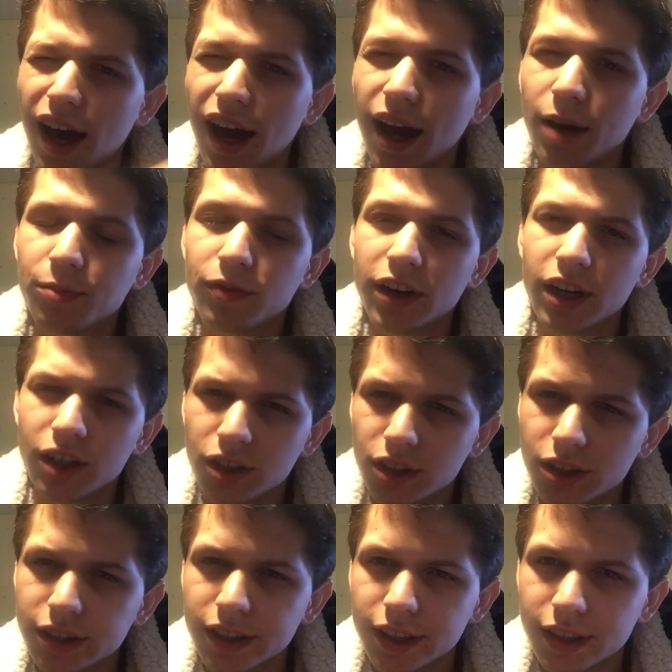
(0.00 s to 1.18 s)
I'm very
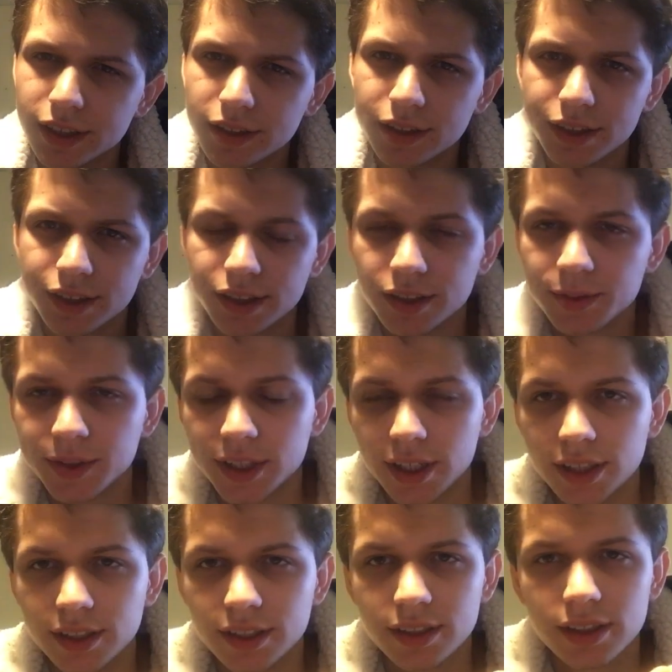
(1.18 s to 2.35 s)
interested in these things
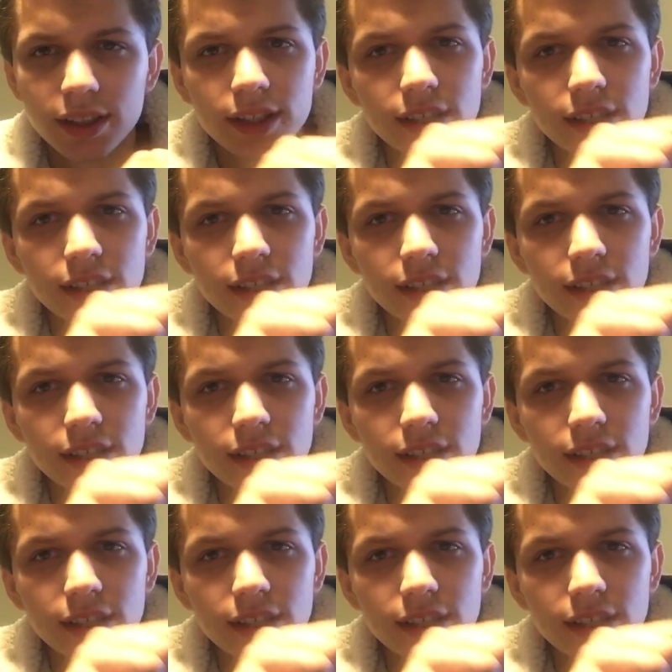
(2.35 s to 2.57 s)
because